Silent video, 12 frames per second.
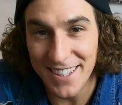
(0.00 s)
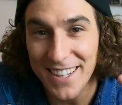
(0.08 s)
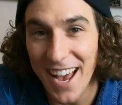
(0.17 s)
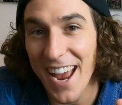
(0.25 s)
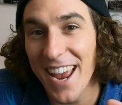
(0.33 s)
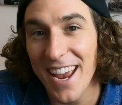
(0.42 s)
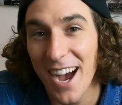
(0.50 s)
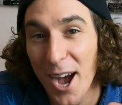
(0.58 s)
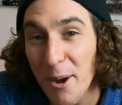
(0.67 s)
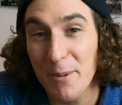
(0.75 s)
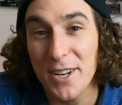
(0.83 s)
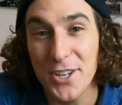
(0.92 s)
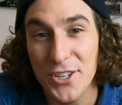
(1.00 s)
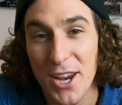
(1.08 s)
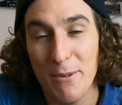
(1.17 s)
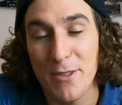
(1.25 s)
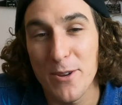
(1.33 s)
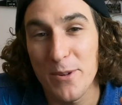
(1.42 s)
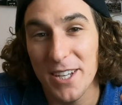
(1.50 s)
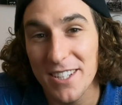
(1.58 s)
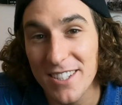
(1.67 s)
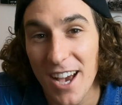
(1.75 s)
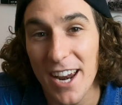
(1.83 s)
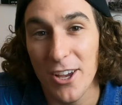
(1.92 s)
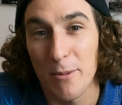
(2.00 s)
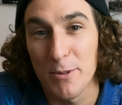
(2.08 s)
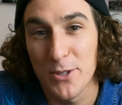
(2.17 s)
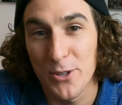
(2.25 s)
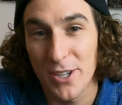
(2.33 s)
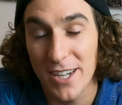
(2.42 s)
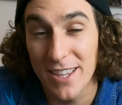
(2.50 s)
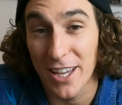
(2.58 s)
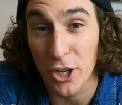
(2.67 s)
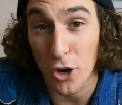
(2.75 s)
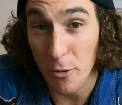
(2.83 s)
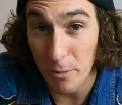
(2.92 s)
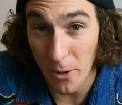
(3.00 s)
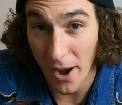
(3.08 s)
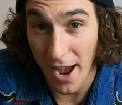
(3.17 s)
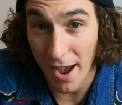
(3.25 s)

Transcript: today I wanted to share with you an exciting opportunity that GoPro